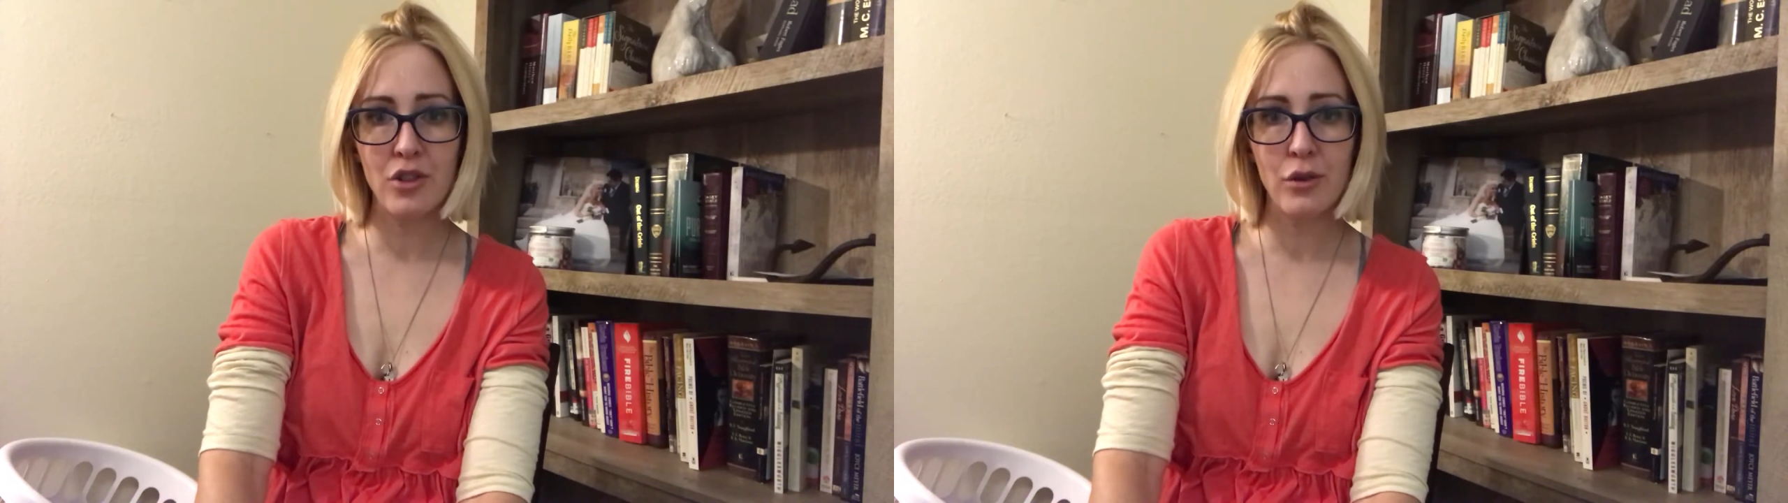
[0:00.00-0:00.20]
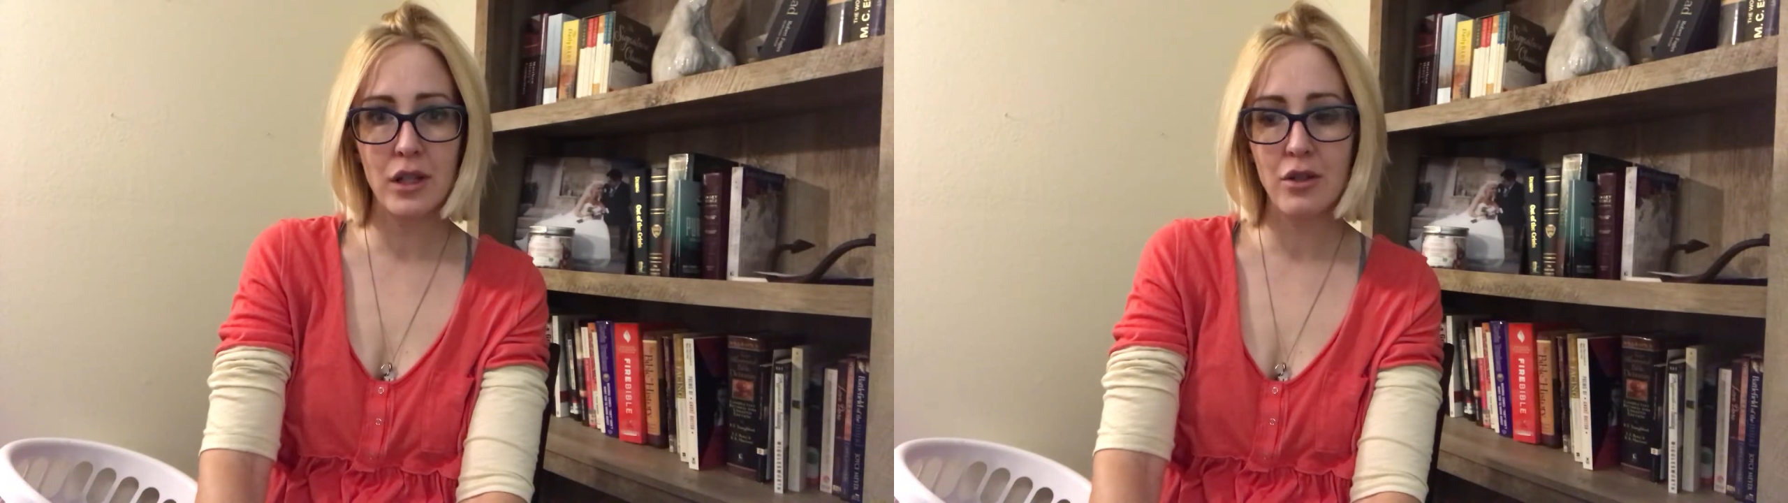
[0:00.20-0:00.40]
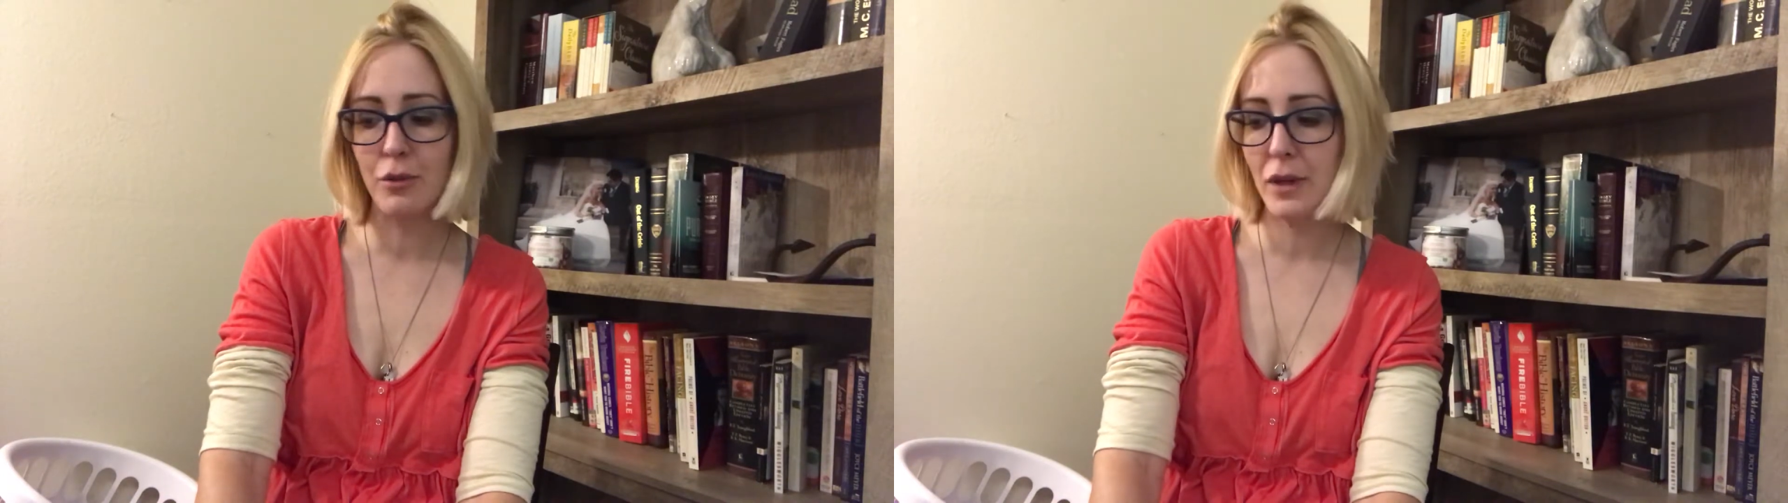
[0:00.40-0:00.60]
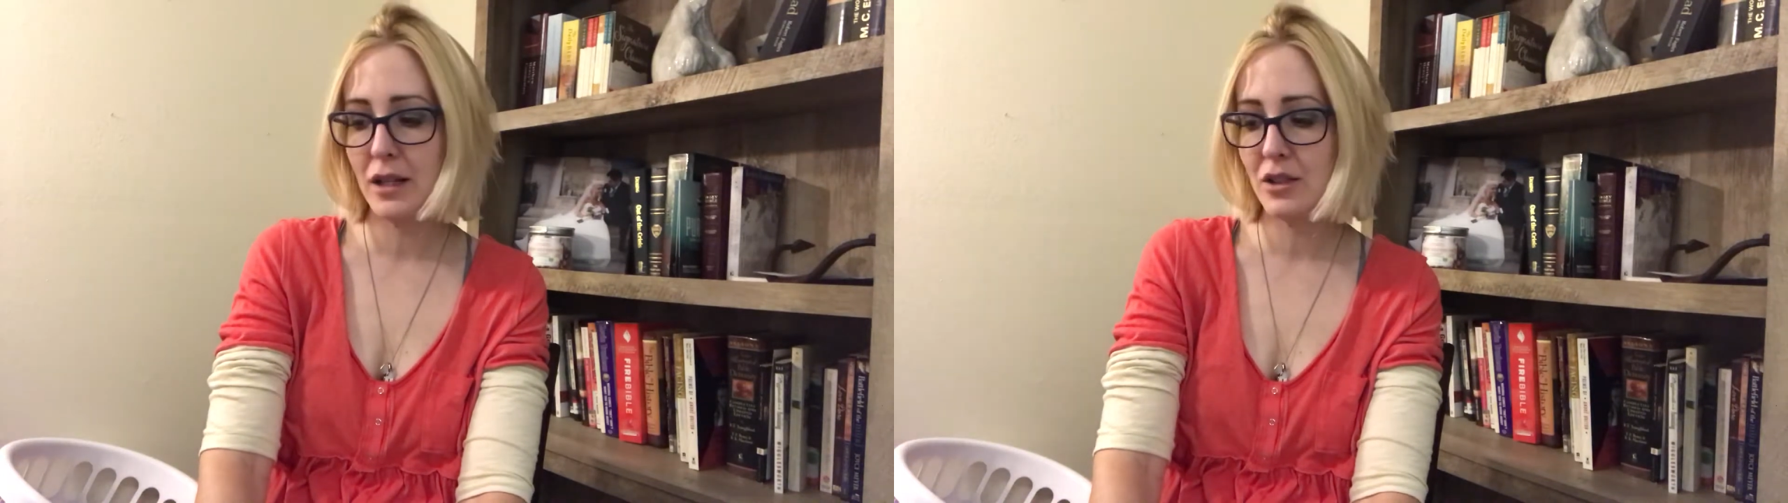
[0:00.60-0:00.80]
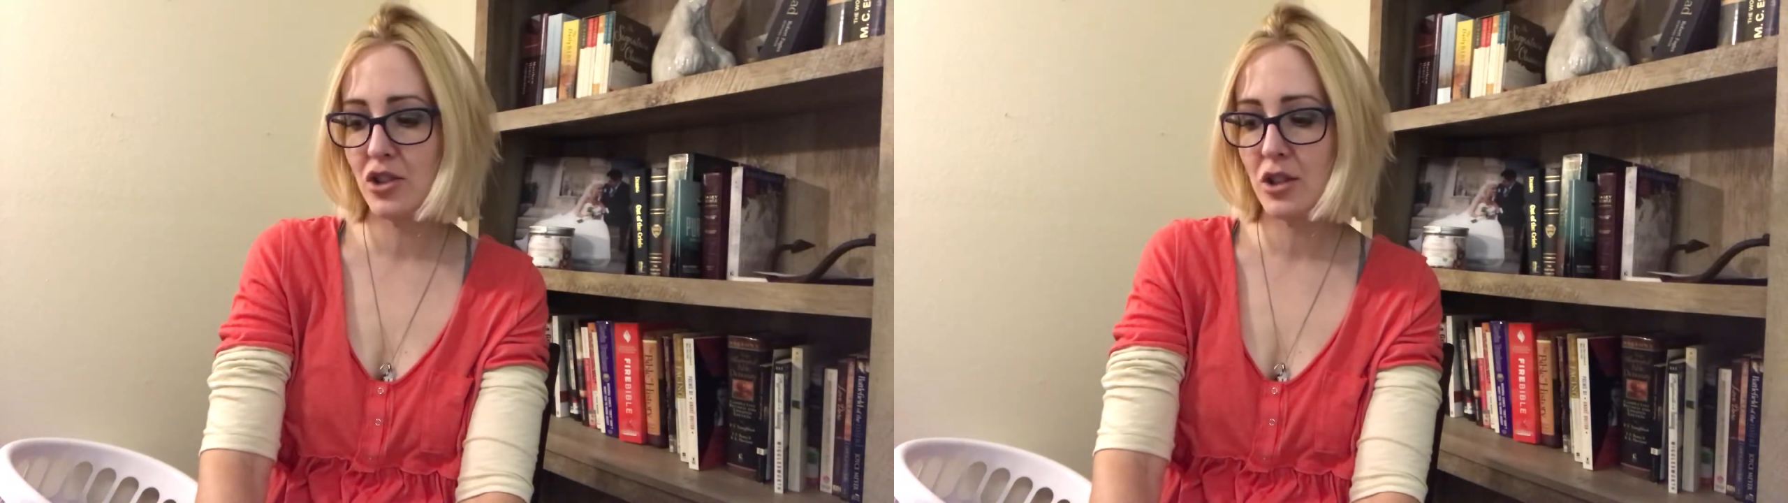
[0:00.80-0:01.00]
to it too
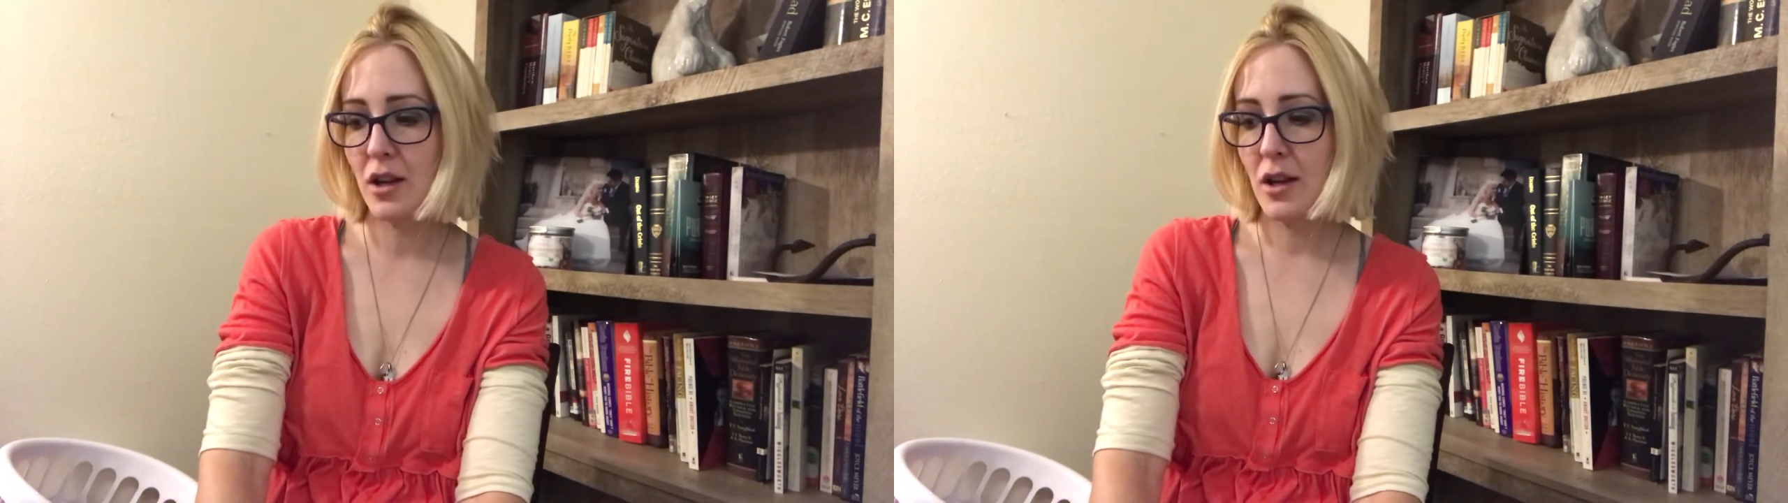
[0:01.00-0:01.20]
much,